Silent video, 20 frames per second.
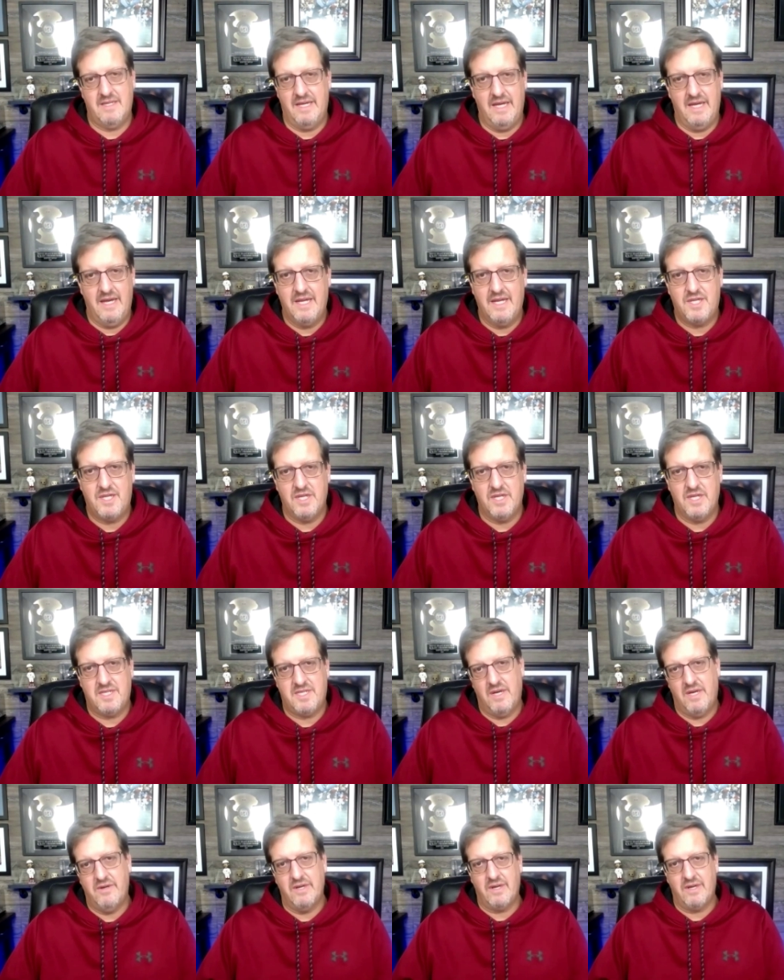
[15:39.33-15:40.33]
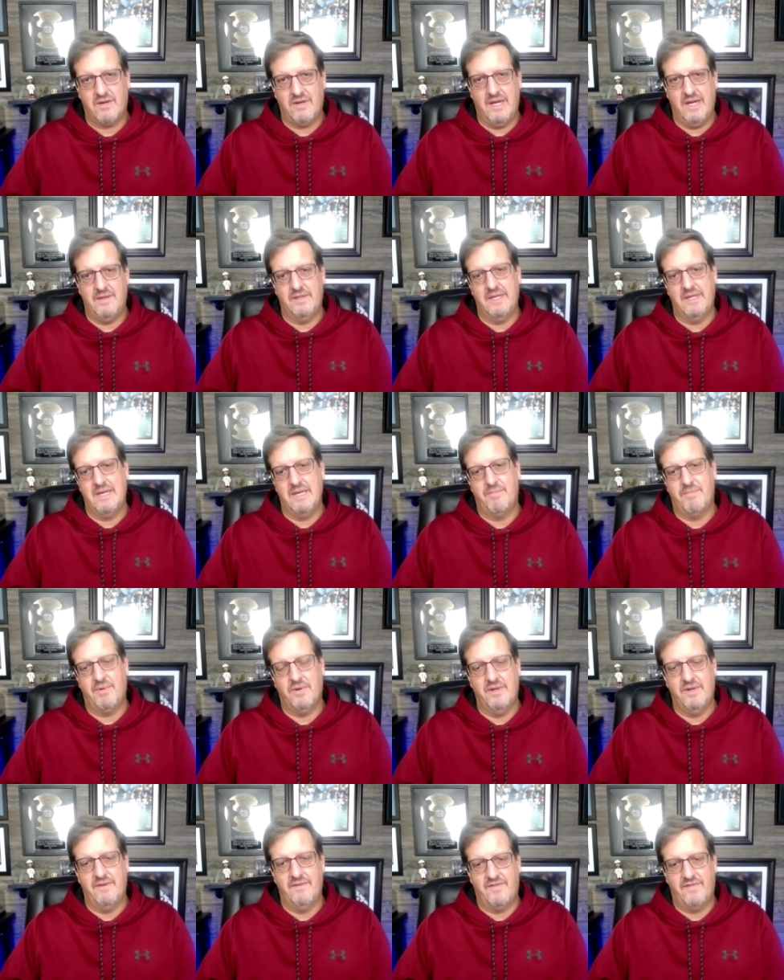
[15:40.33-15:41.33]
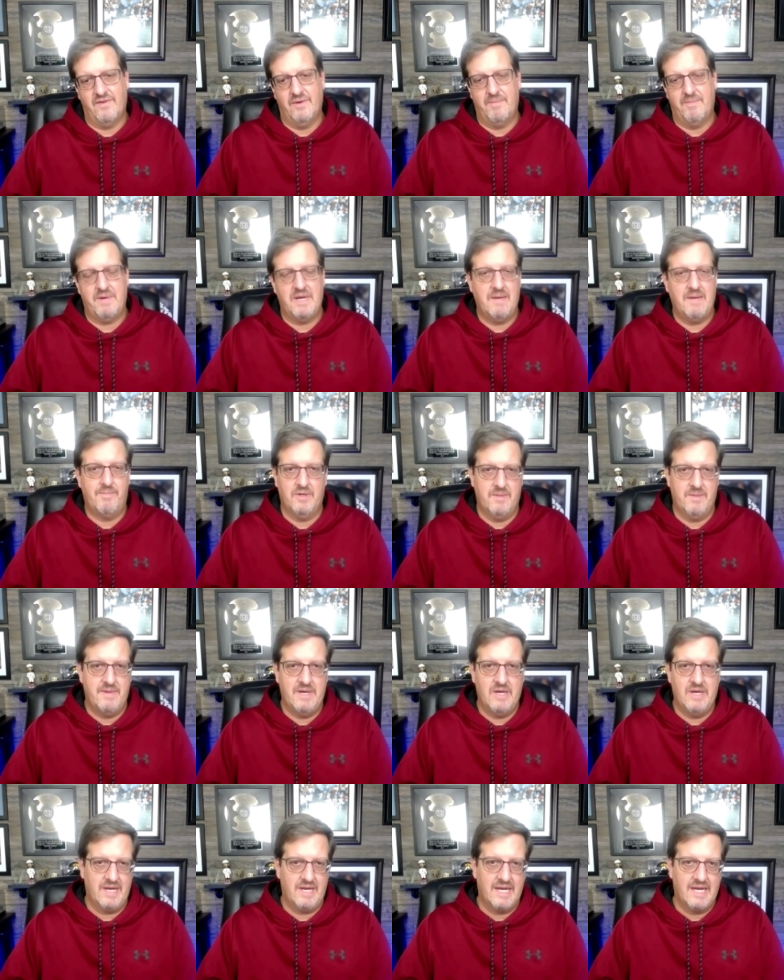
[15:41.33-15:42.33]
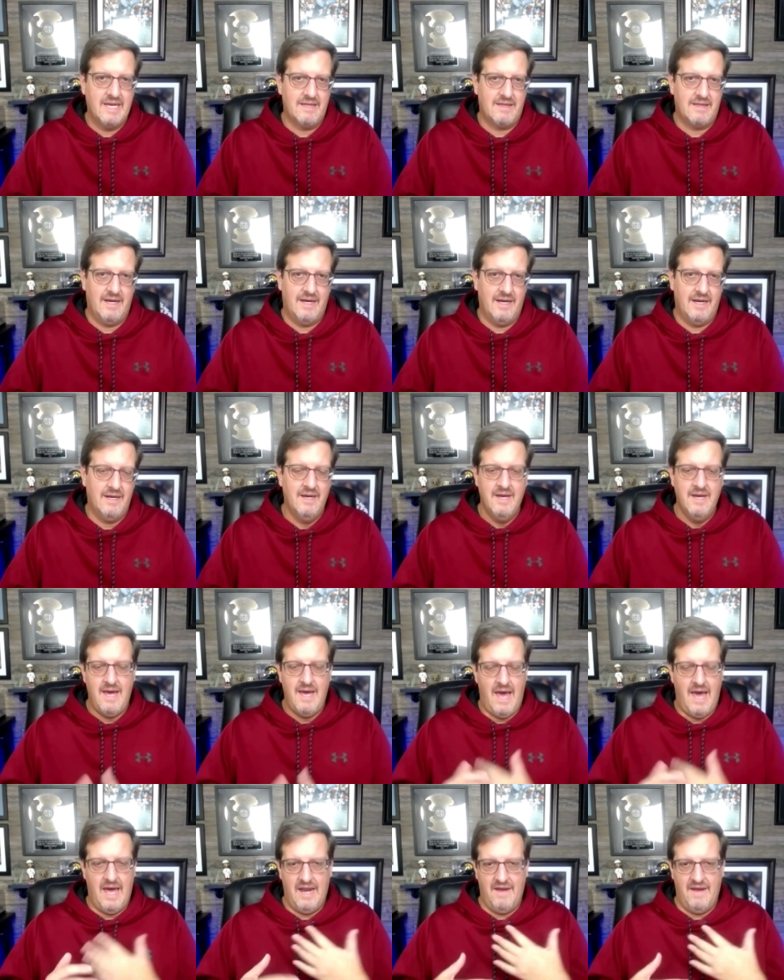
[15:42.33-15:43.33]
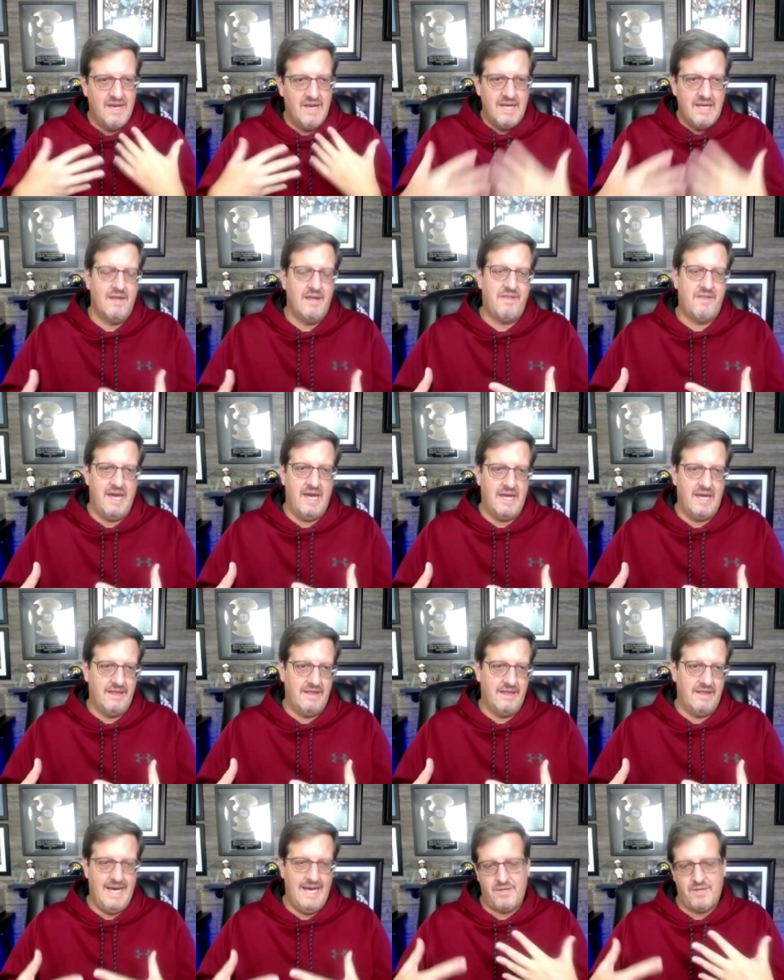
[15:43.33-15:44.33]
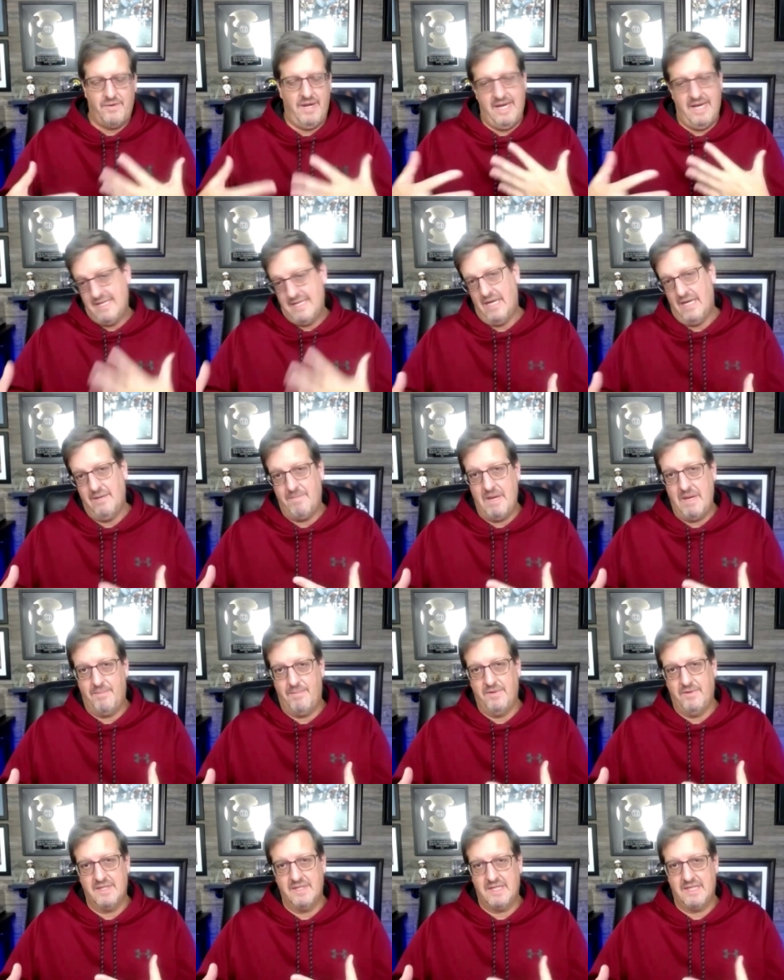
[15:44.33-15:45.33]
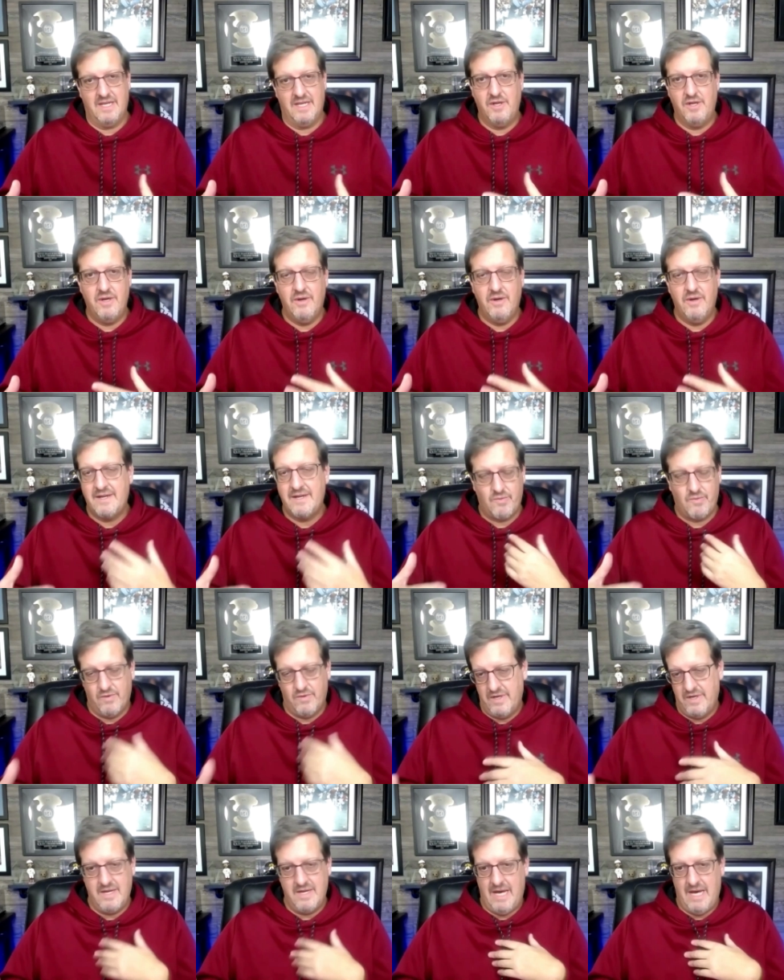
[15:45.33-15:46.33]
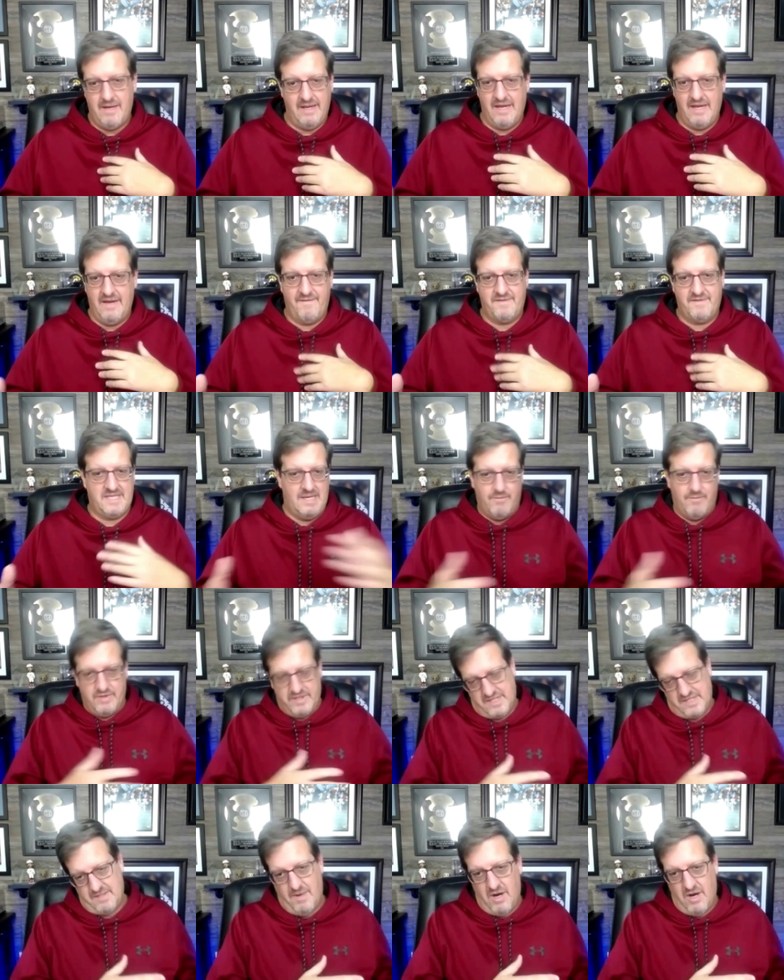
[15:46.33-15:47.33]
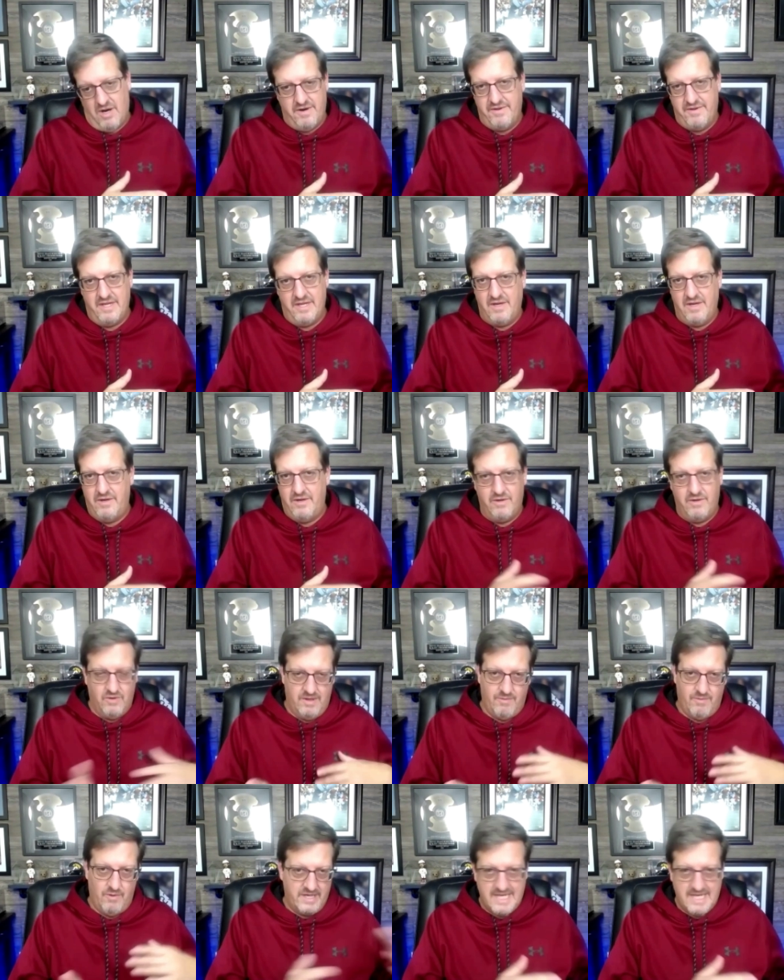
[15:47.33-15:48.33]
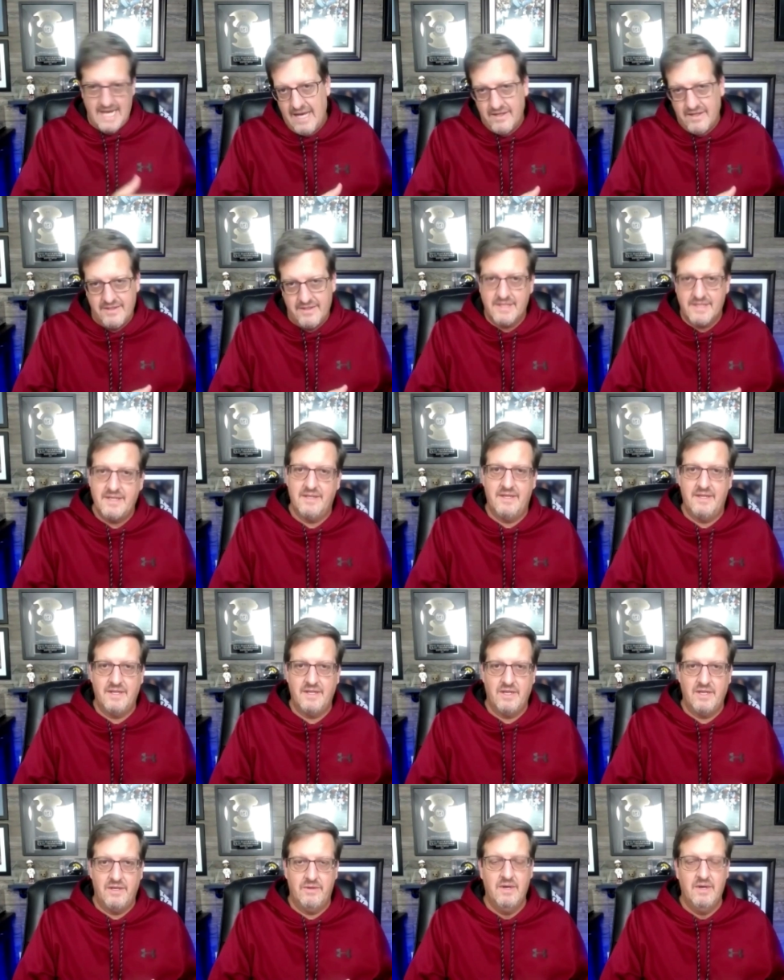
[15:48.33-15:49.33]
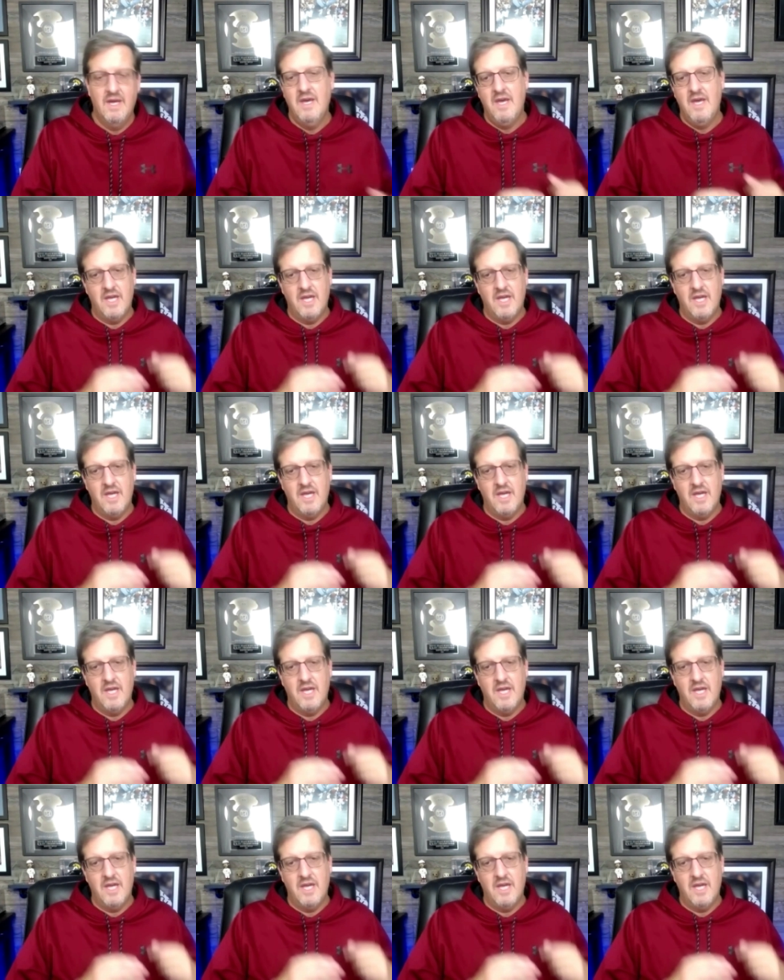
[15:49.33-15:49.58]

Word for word: It's just so incredibly important for people to be able to get there. And if anything, that's what I tell people is that you don't have to worry about if someone's smarter than you or more talented than you.